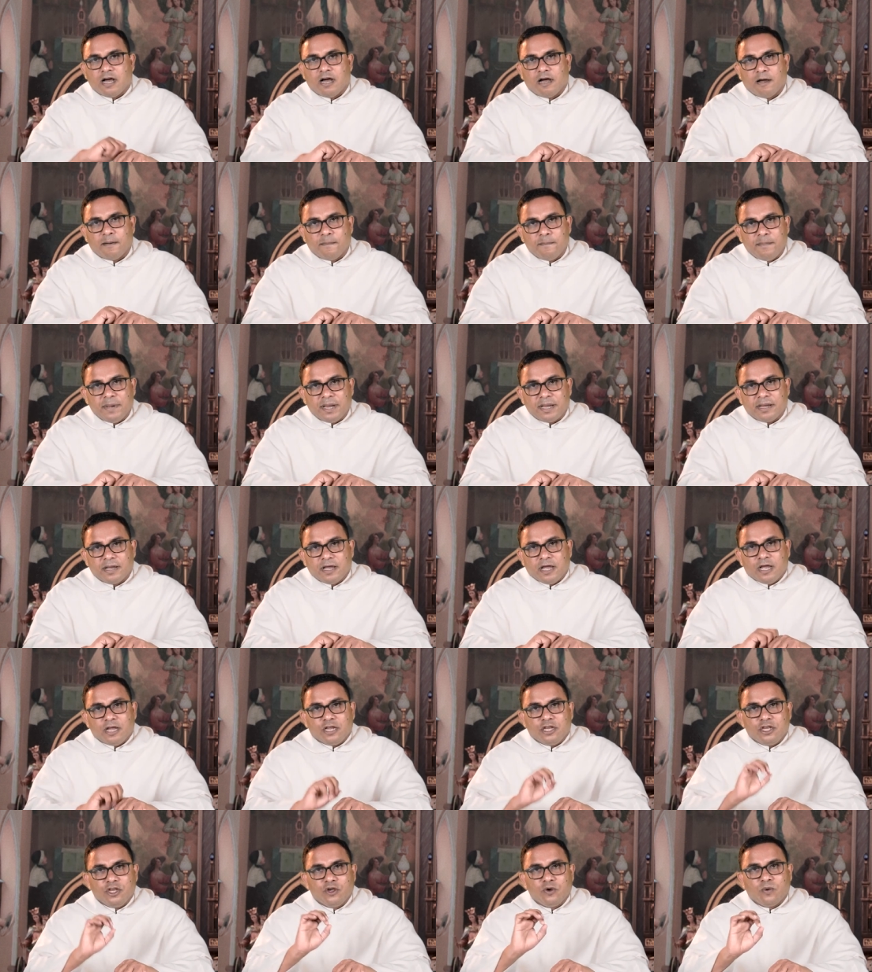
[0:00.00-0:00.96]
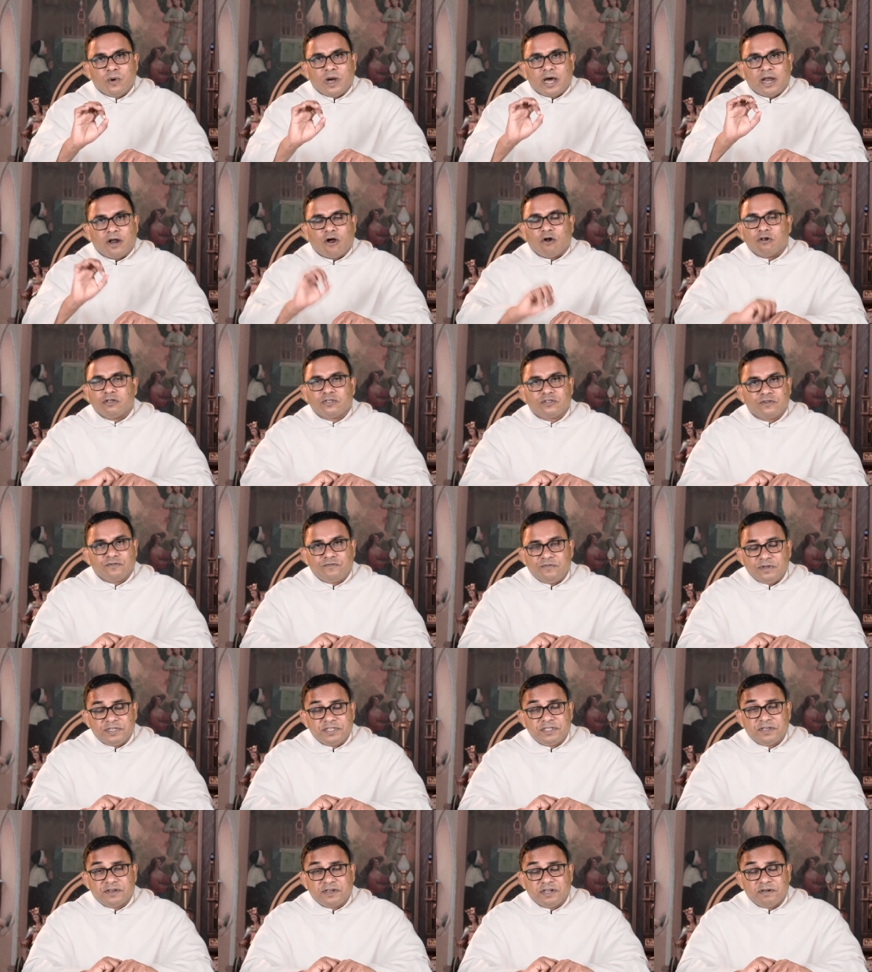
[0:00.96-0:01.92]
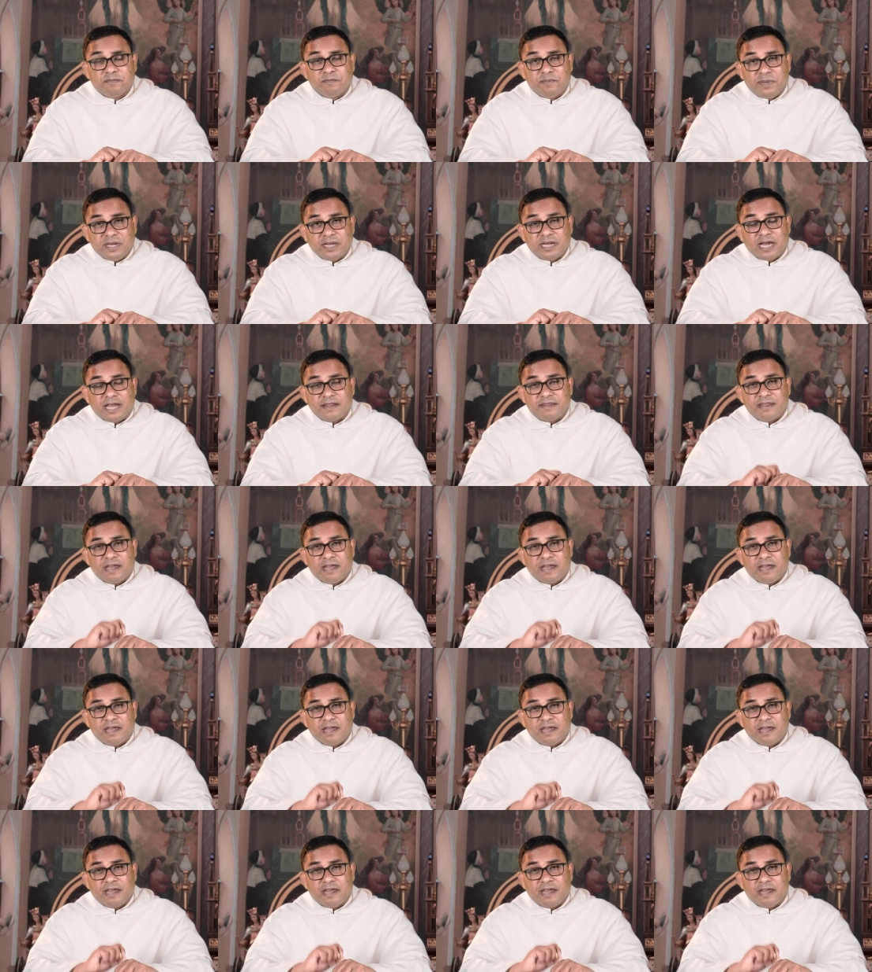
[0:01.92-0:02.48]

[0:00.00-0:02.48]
uh, being, you are also physical being,